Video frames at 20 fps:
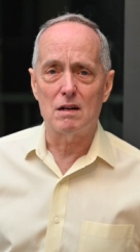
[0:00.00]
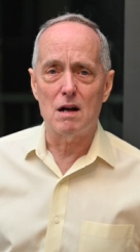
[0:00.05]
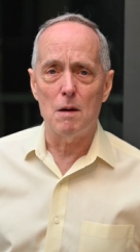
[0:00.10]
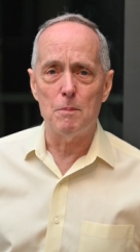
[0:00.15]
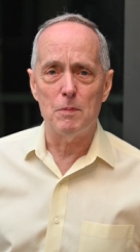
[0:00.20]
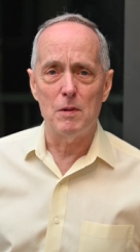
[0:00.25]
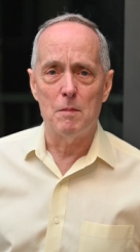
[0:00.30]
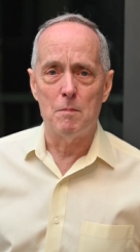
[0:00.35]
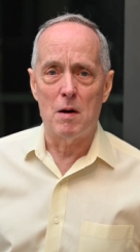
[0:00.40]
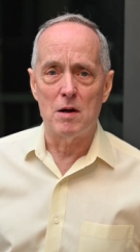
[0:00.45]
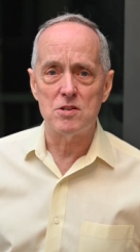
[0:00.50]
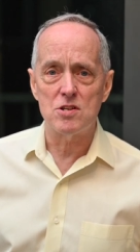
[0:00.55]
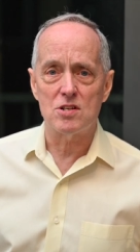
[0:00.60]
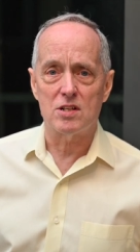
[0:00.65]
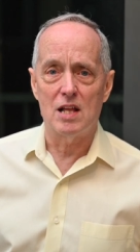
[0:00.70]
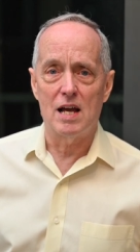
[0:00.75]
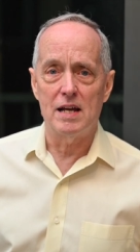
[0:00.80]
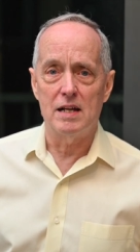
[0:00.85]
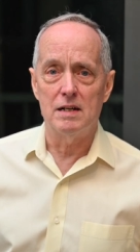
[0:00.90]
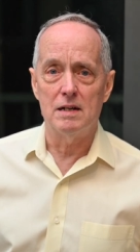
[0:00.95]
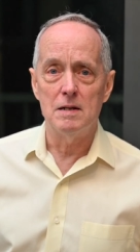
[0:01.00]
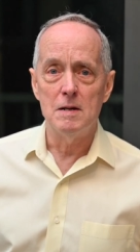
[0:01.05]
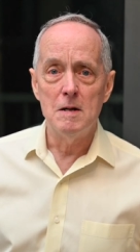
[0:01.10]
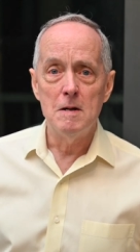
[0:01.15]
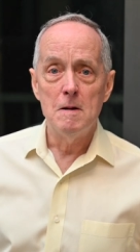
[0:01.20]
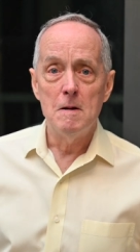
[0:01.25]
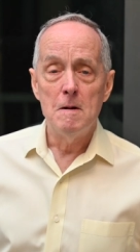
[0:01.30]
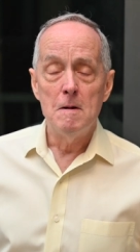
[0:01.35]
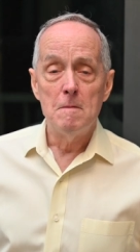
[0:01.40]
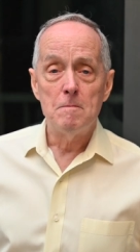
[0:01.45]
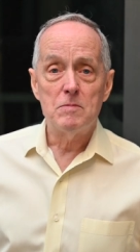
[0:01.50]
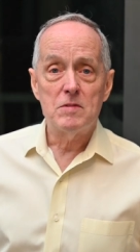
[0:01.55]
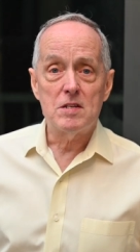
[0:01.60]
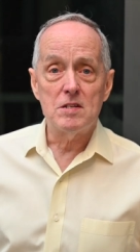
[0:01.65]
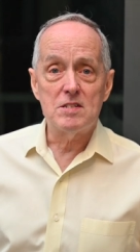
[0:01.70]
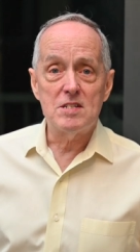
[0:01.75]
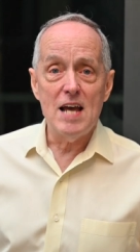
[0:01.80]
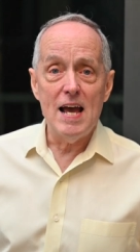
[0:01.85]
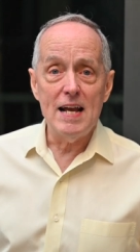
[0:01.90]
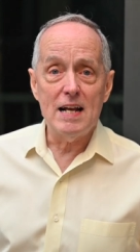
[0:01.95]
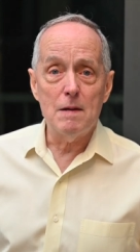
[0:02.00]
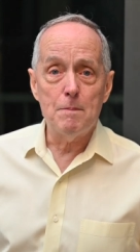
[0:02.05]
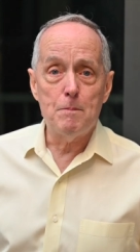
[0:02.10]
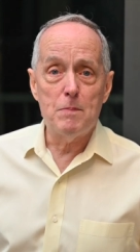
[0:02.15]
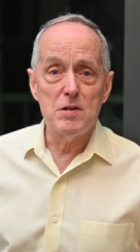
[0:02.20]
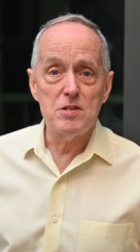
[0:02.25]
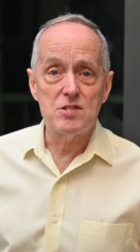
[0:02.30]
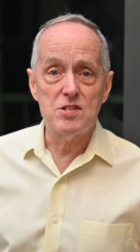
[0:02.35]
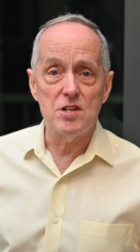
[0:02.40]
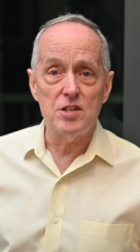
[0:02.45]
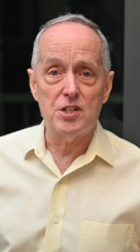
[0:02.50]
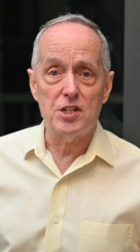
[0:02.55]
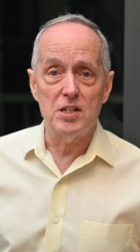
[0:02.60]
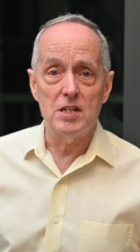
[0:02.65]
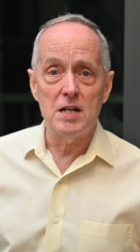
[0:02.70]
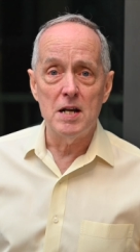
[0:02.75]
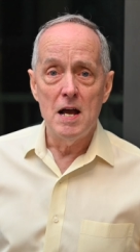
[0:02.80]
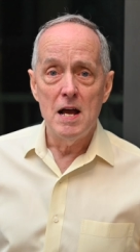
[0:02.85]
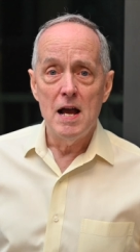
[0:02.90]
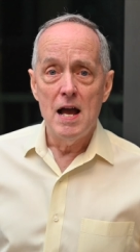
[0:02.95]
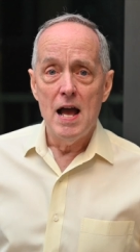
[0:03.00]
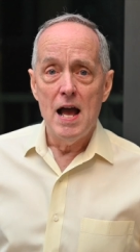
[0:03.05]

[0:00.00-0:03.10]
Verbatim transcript: couple of months later to take a position